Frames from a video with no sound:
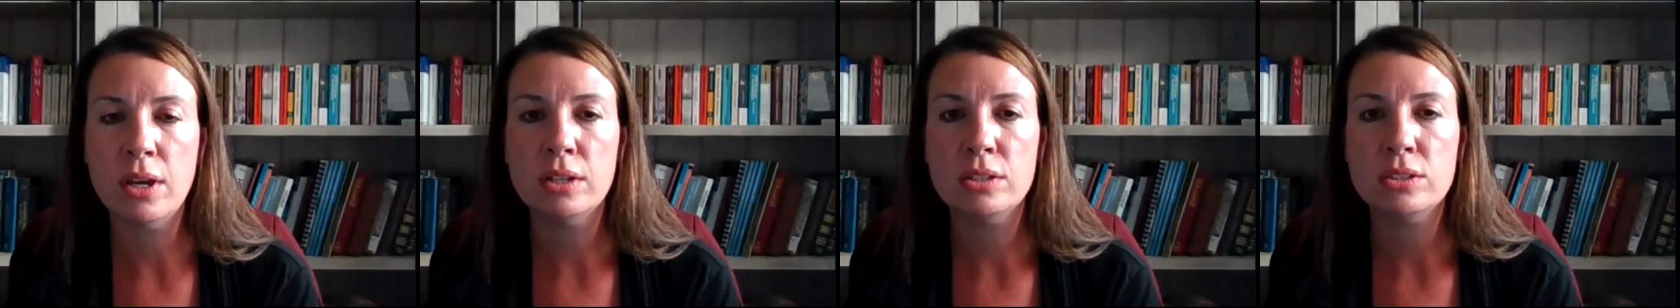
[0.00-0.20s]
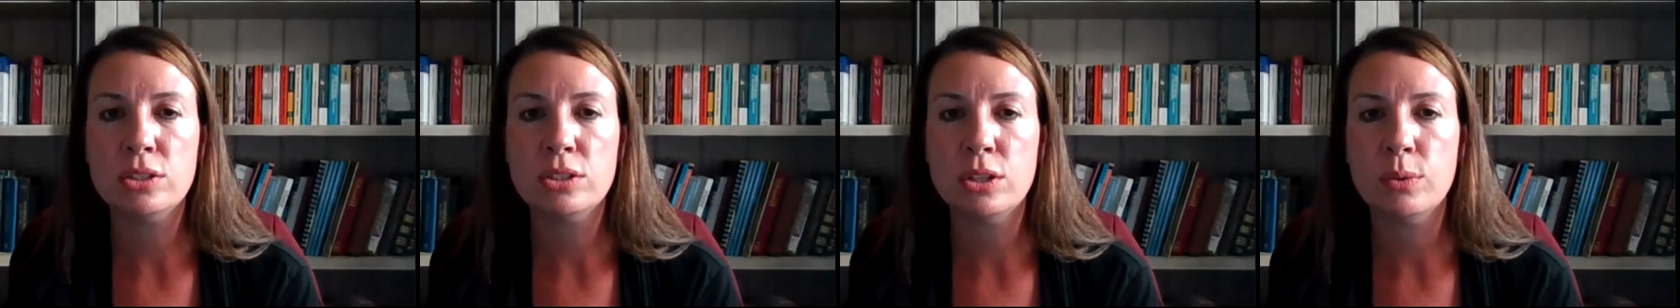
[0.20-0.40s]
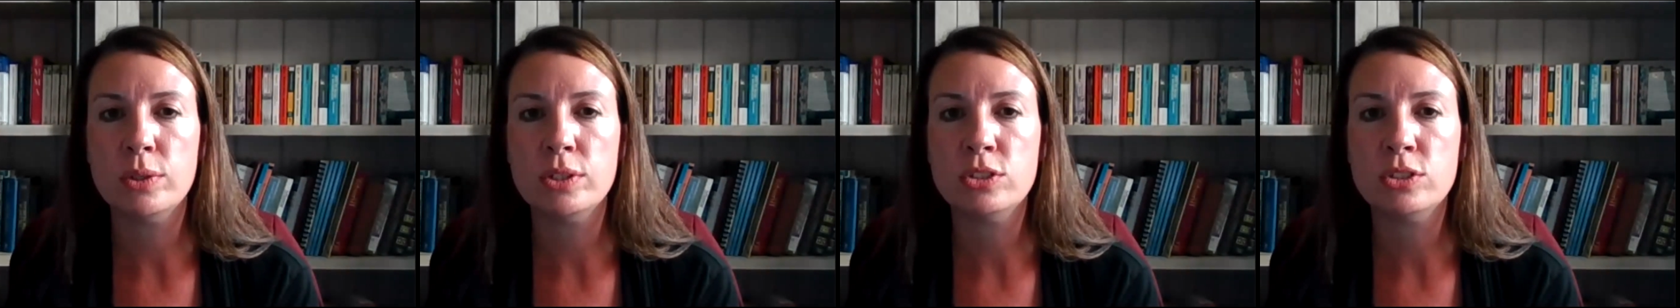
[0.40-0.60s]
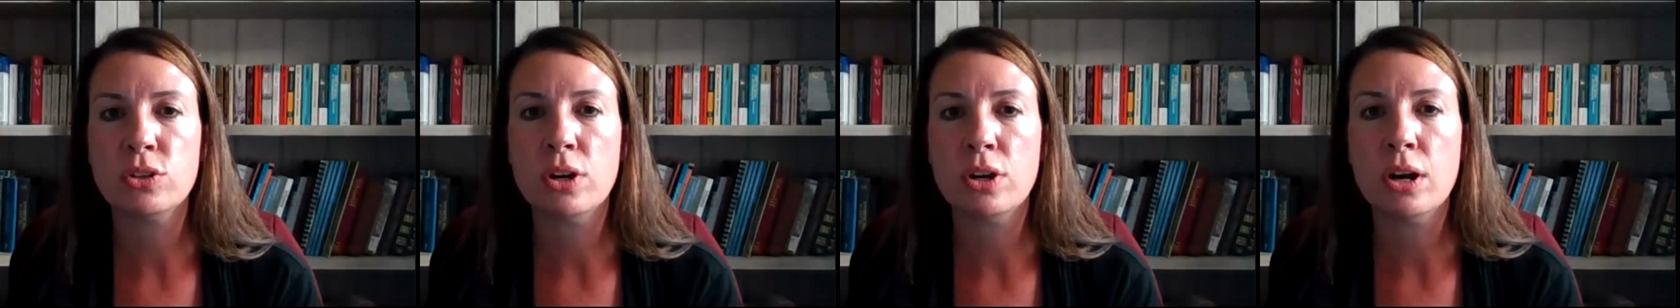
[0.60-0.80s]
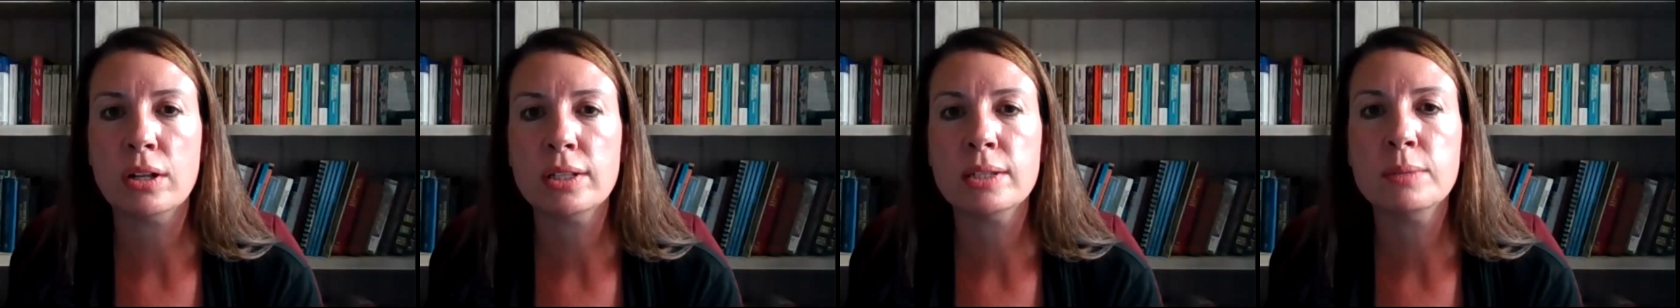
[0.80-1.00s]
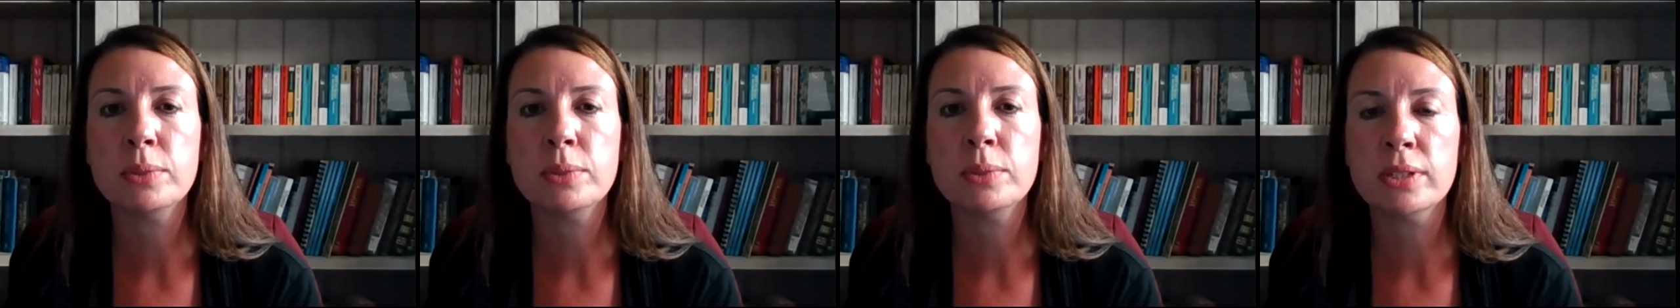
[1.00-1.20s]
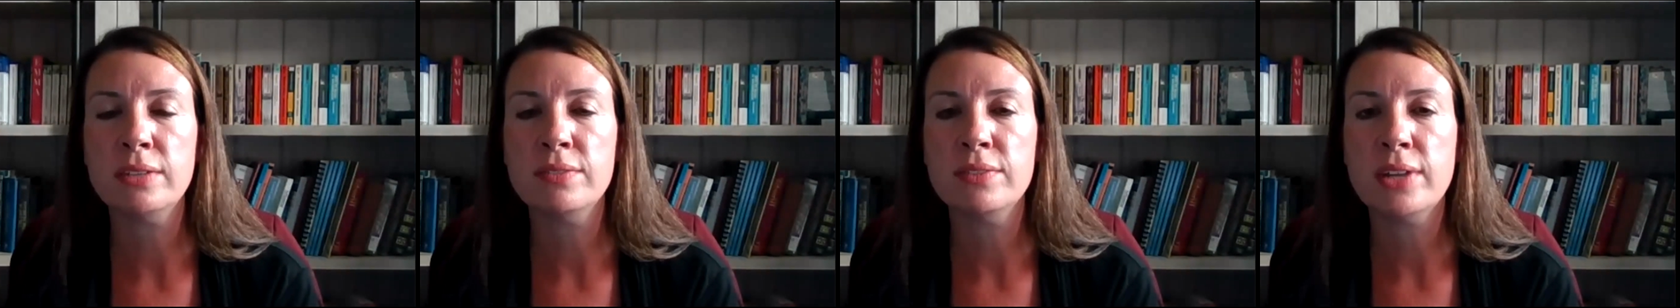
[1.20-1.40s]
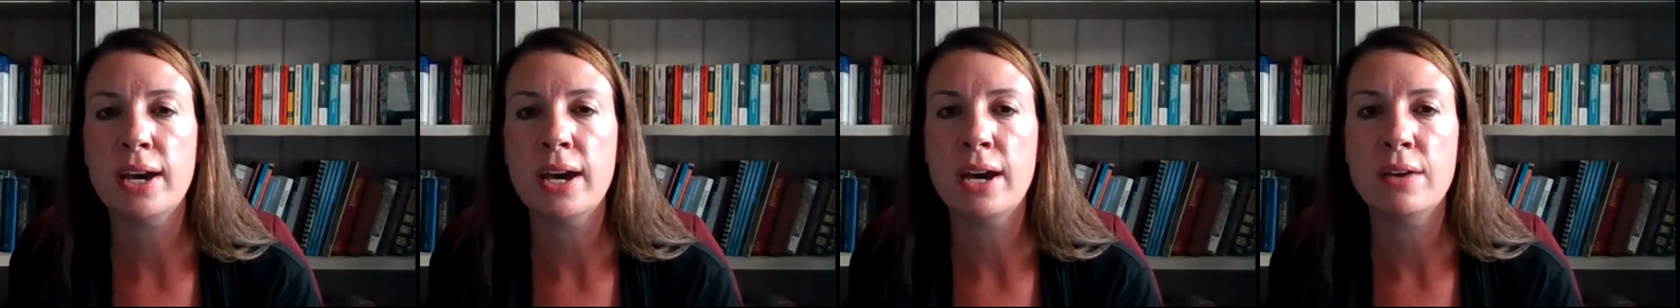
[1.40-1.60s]
So we strongly
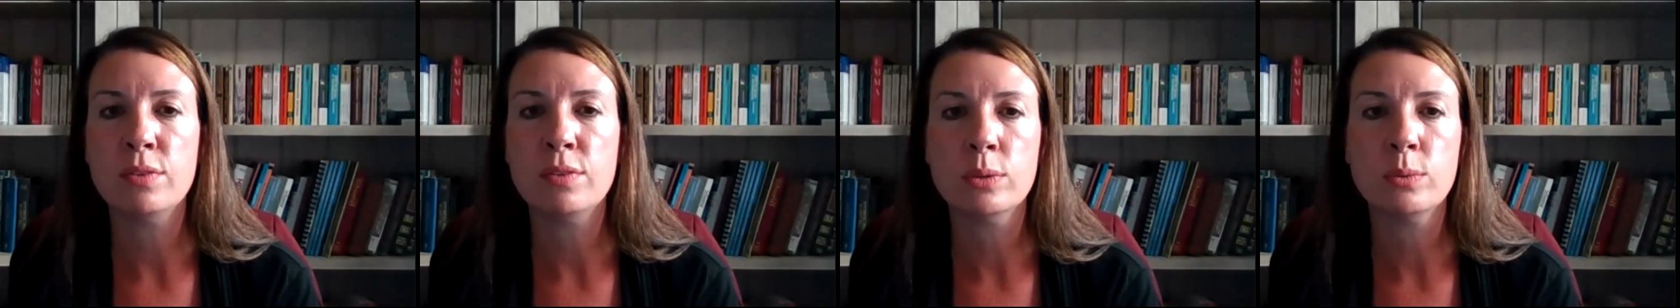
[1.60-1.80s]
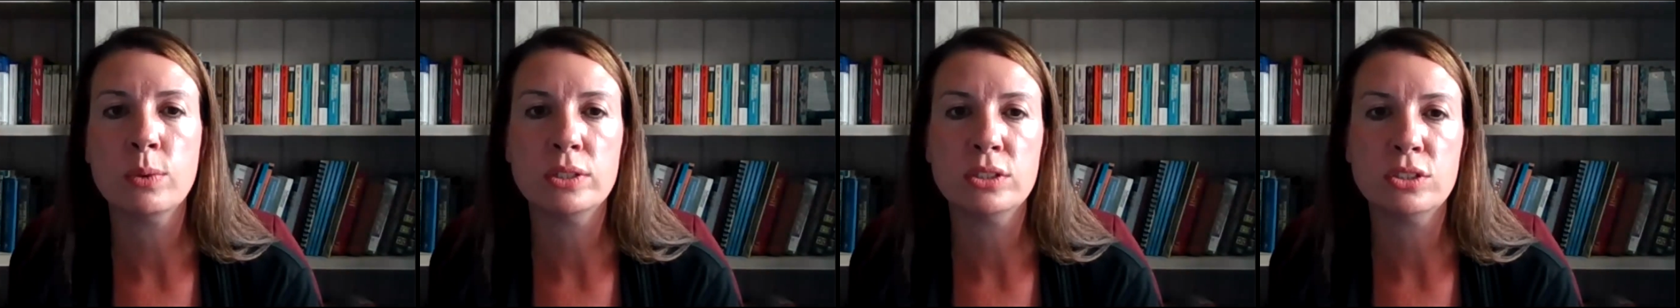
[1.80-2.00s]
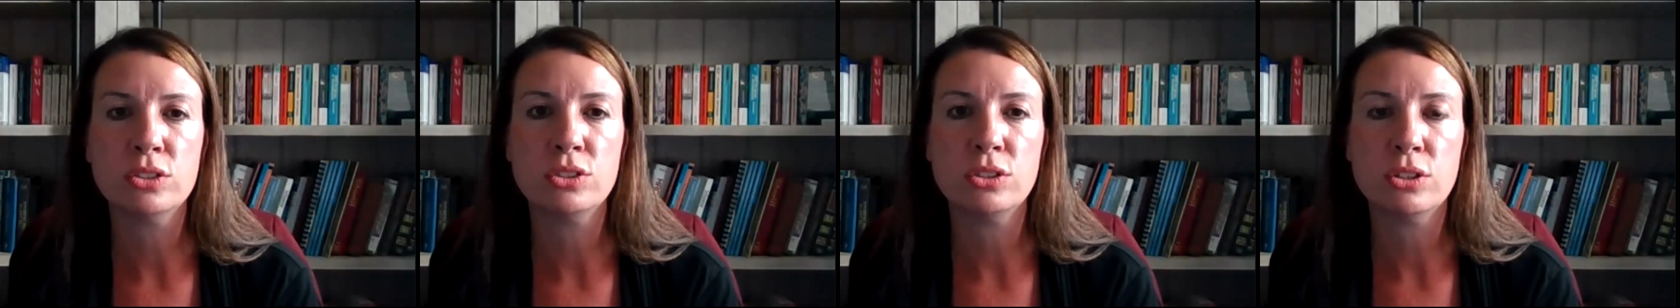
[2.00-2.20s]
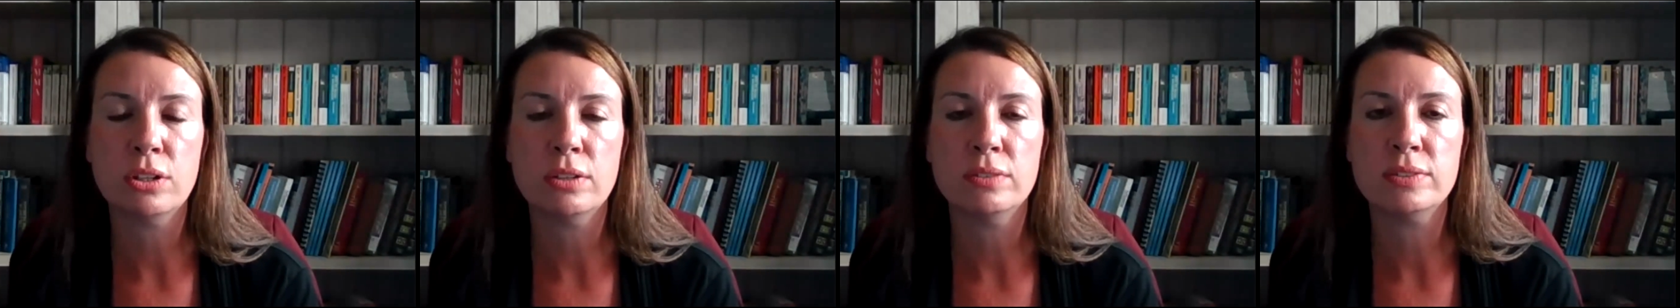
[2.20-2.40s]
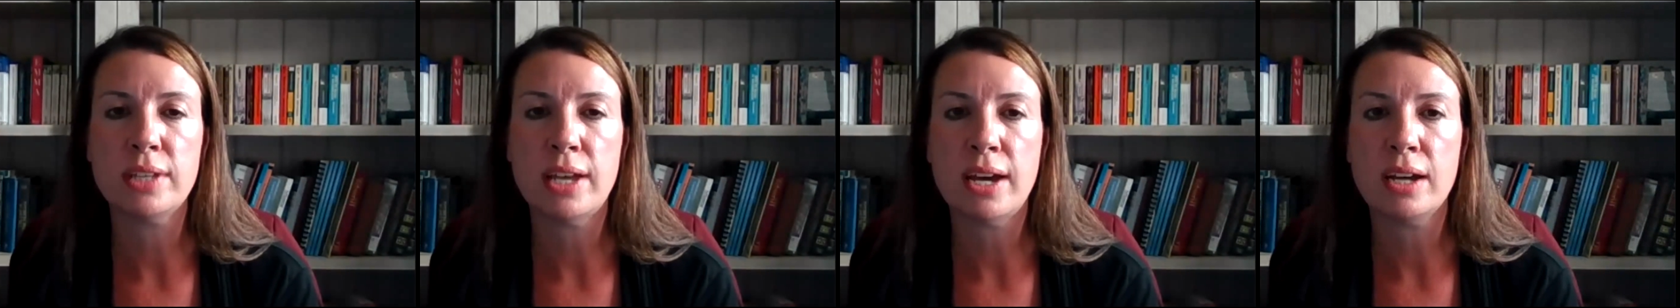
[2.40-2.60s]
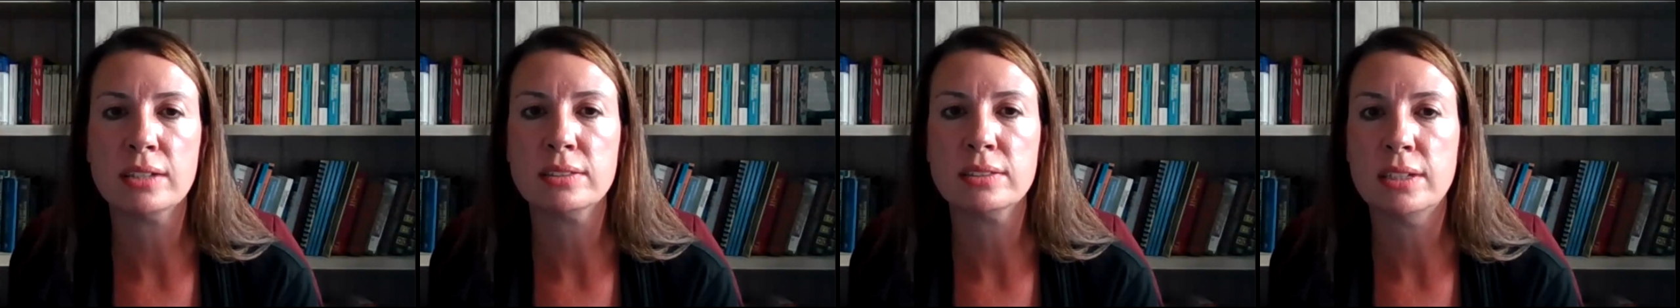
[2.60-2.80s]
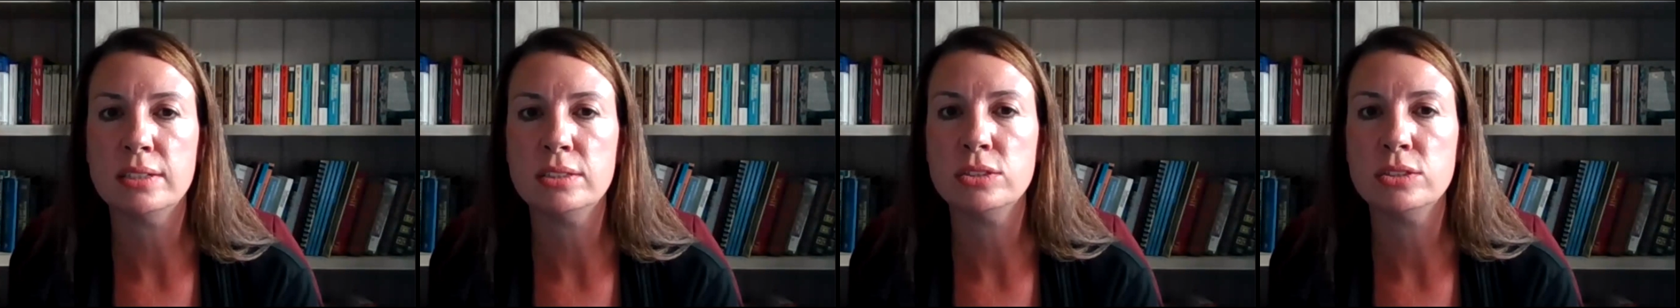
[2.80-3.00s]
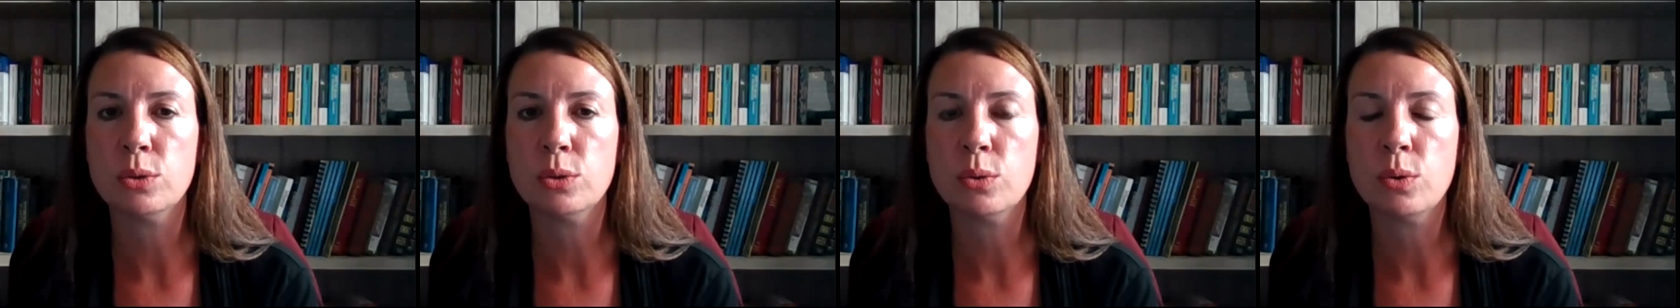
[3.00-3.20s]
believe that everyone deserves access
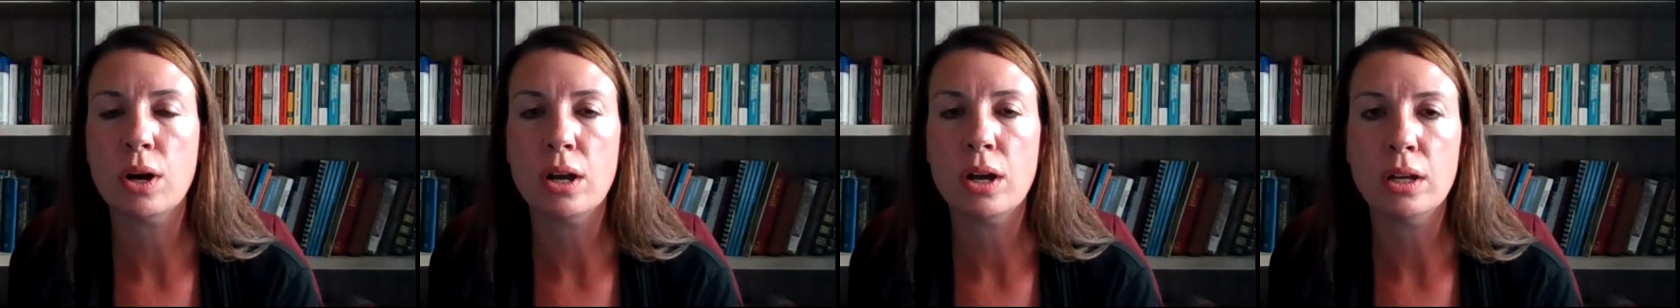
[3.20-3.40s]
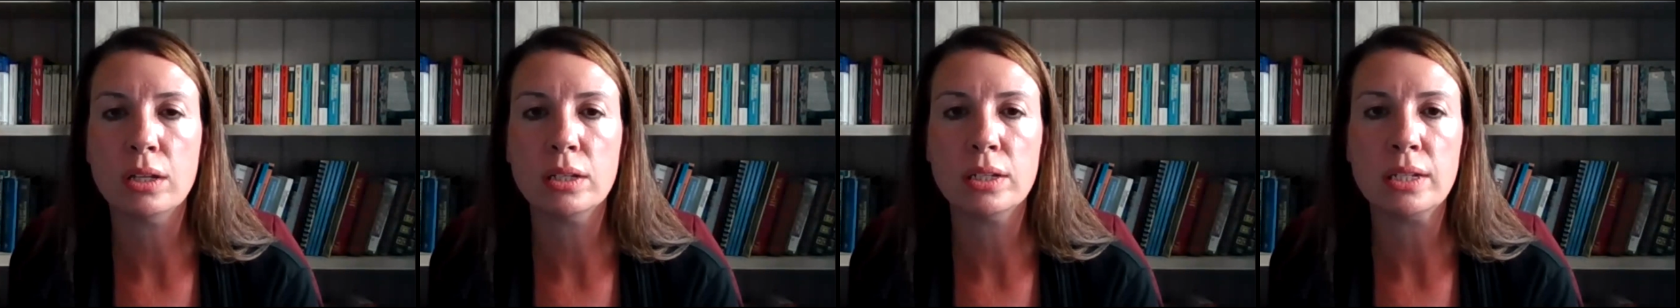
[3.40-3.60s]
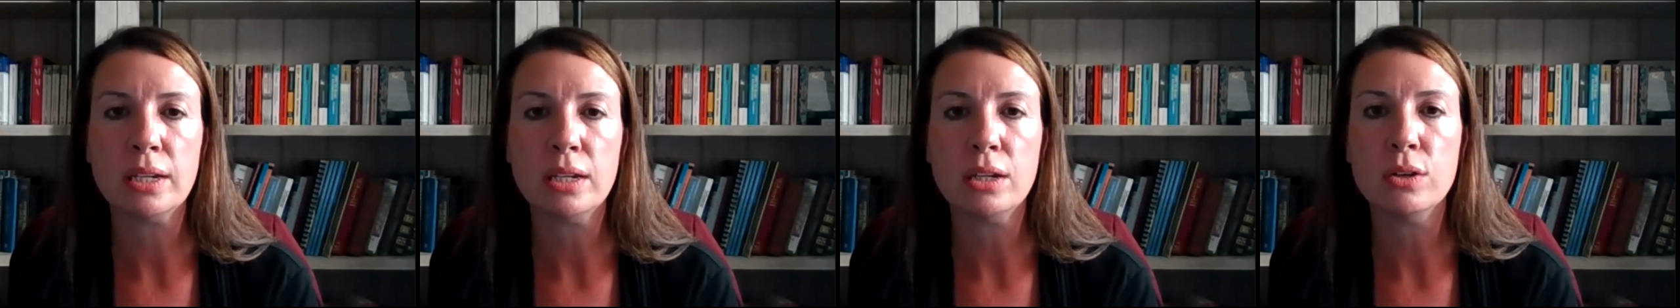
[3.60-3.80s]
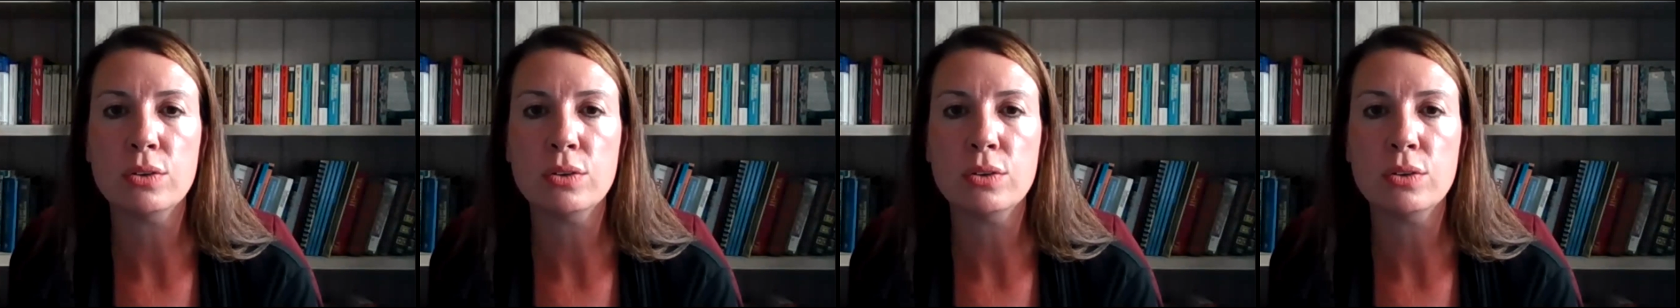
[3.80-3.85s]
to quality,